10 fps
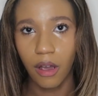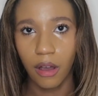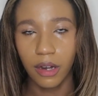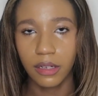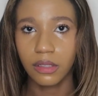
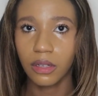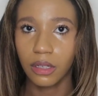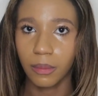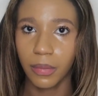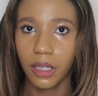on into the
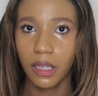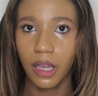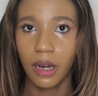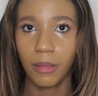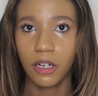lippy,
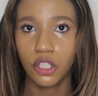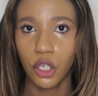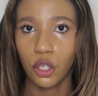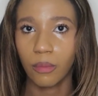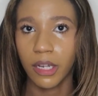and I'm going to show
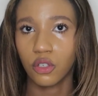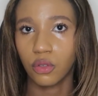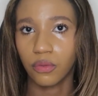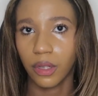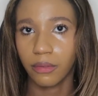you my two
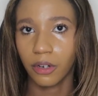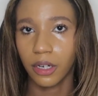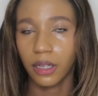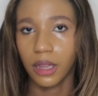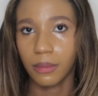
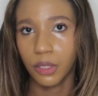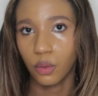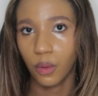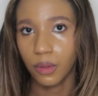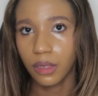favorite lip
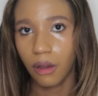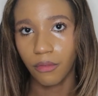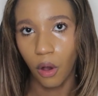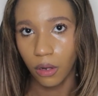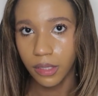duos of
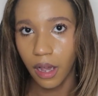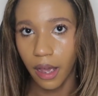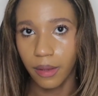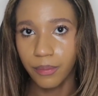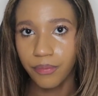all
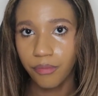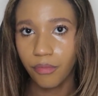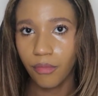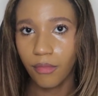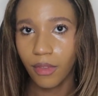time.
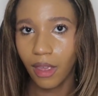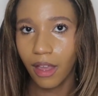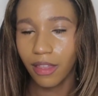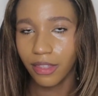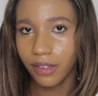
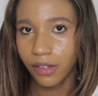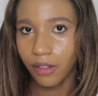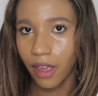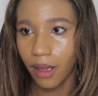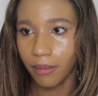These are
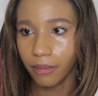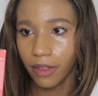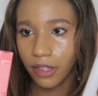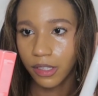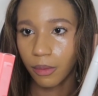them.
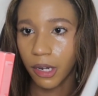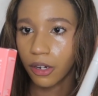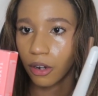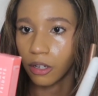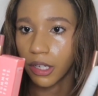These are my
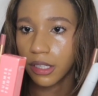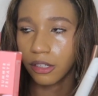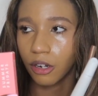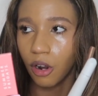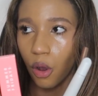girlies.
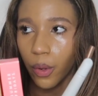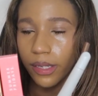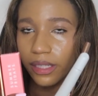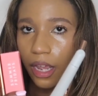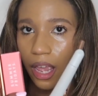They're
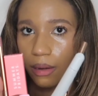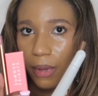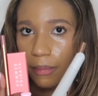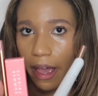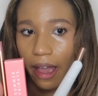always in my
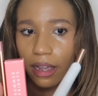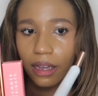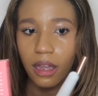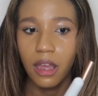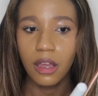bag.
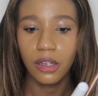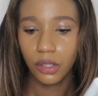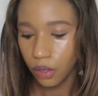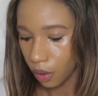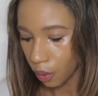
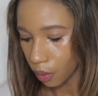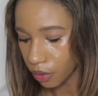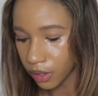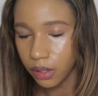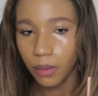So
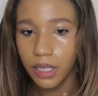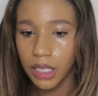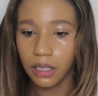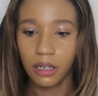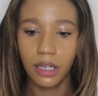this one
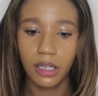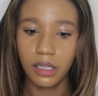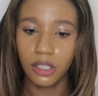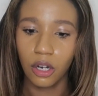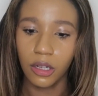here
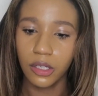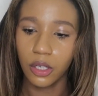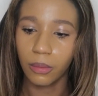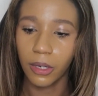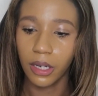is Charlotte
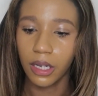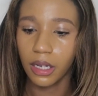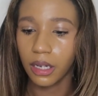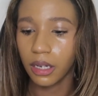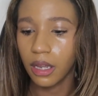Tilbury